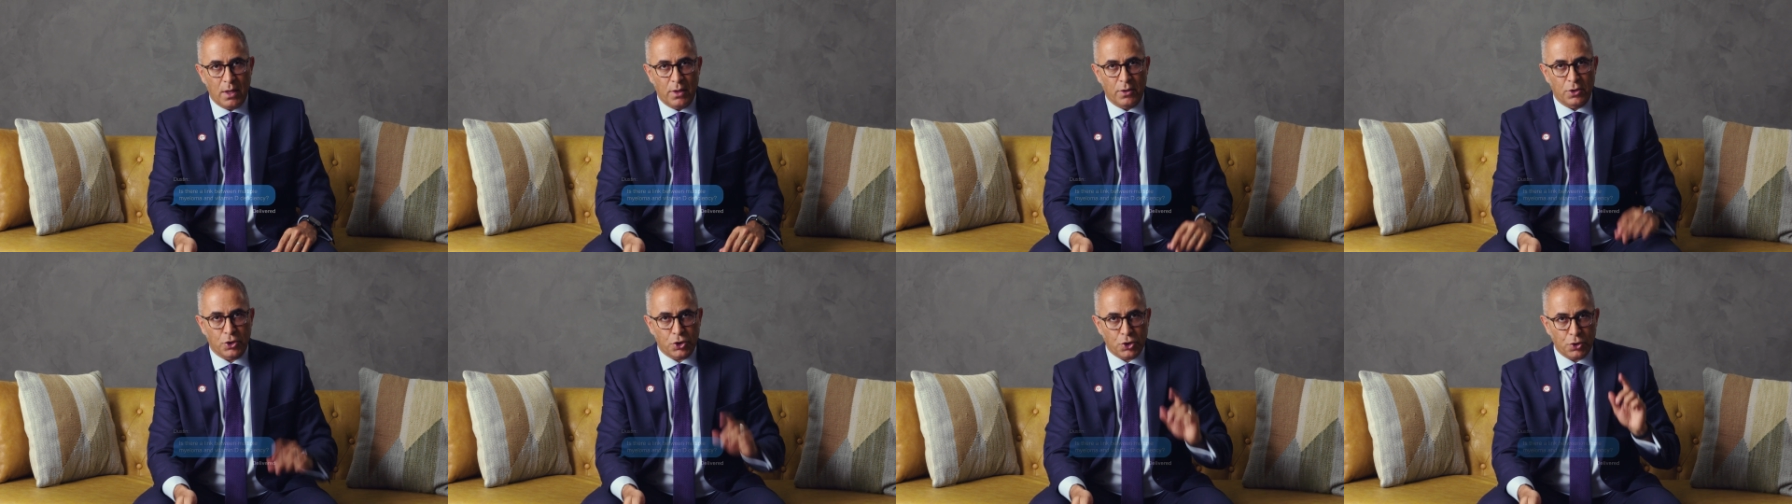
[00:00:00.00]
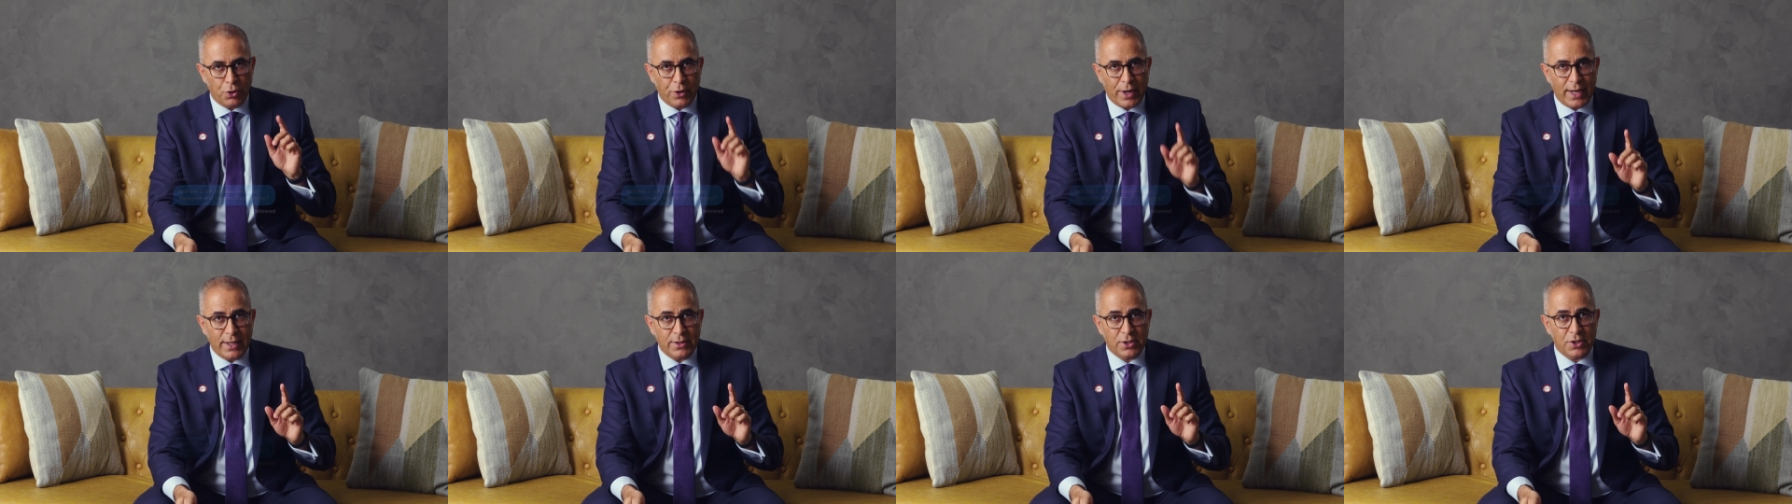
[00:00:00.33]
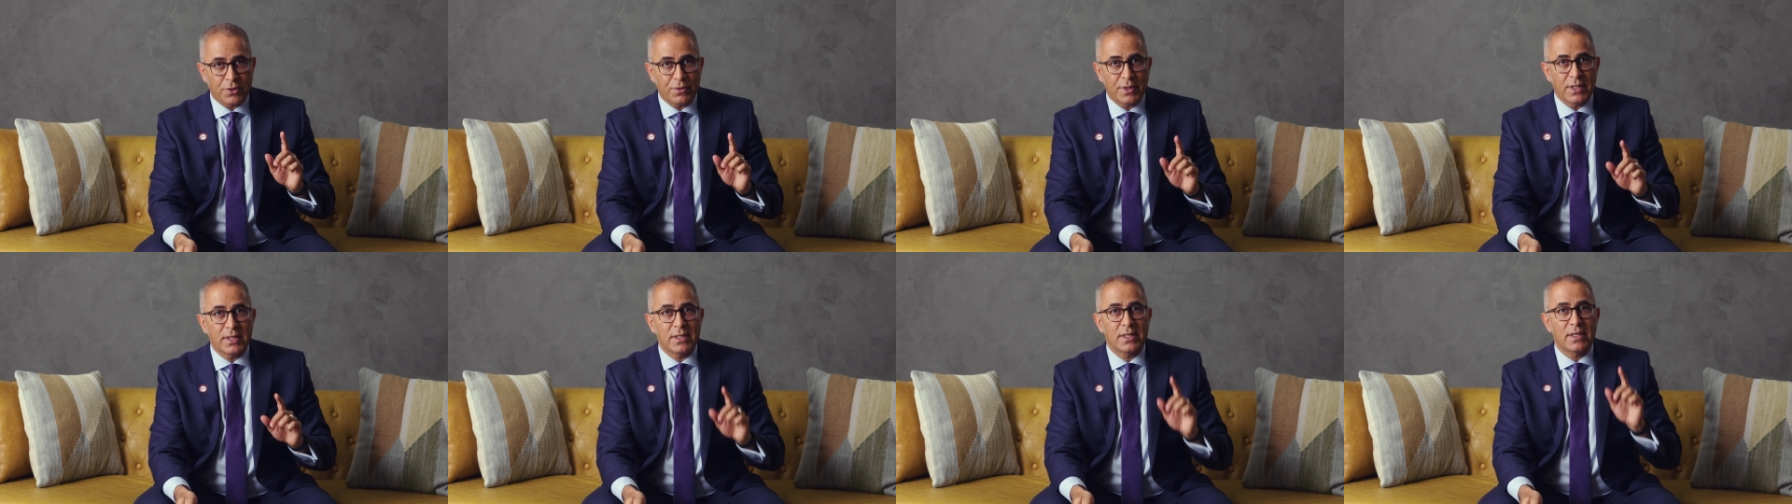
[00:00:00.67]
The short
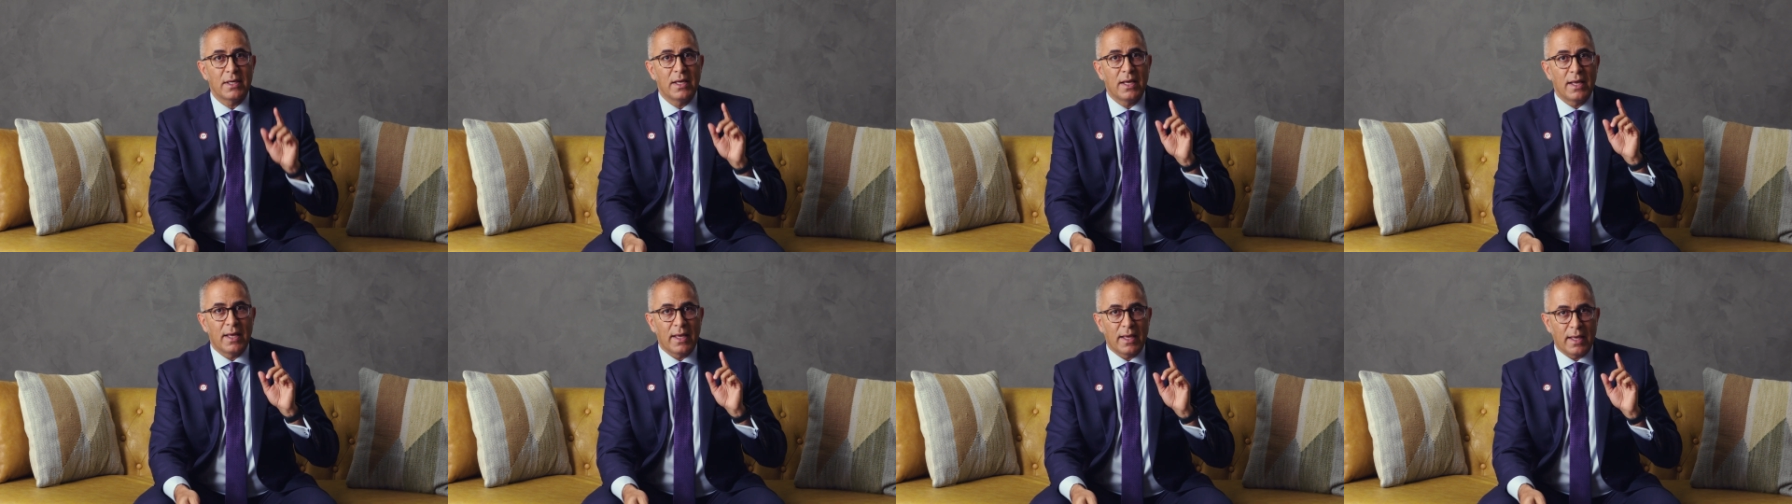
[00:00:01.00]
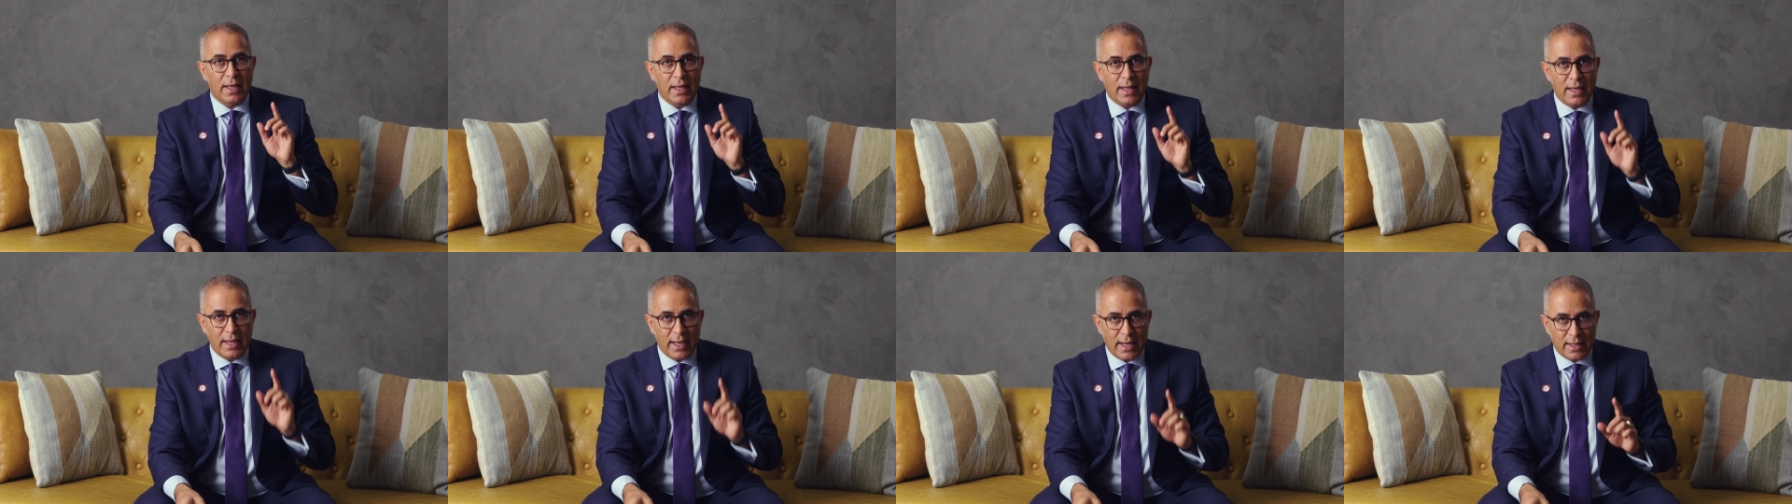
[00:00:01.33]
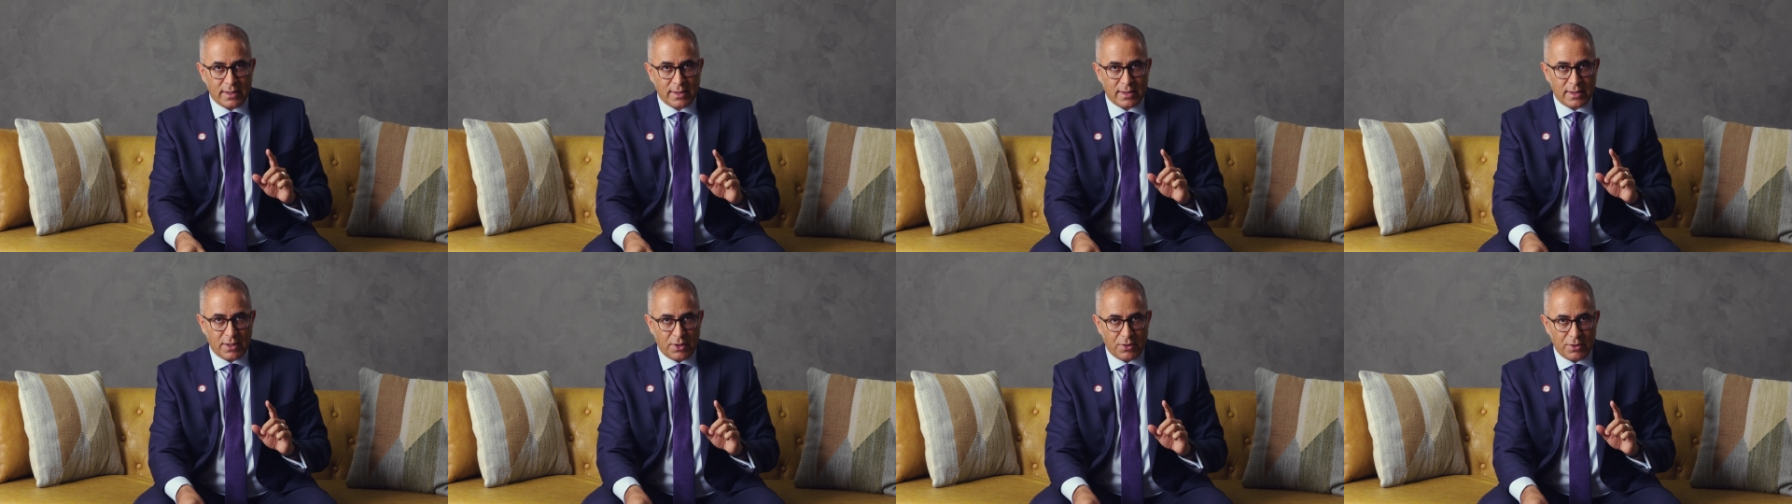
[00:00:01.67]
answer is
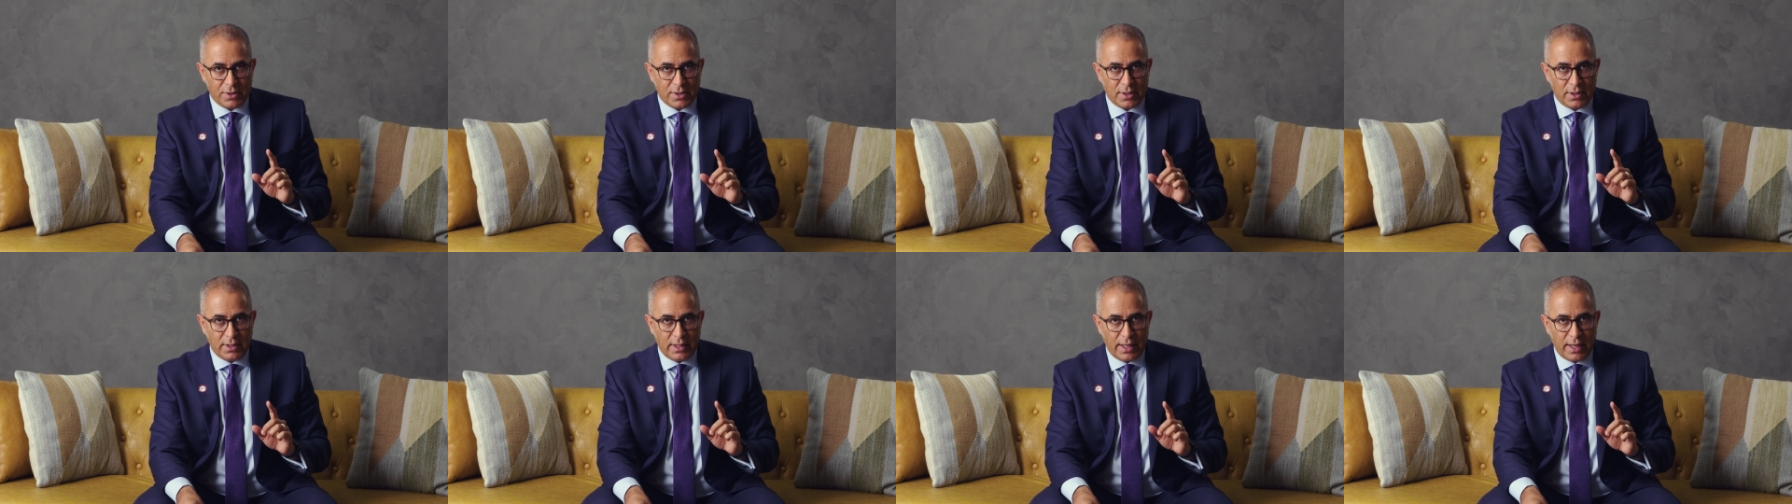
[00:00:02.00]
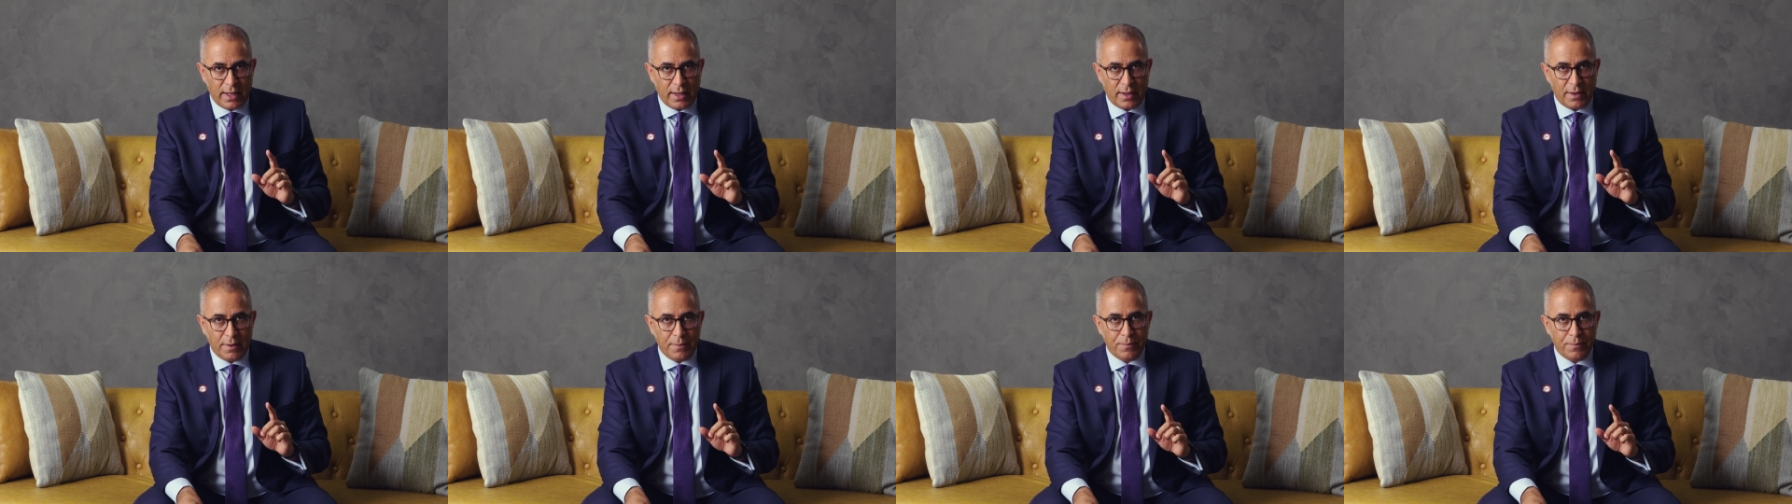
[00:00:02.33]
yes, there is a link.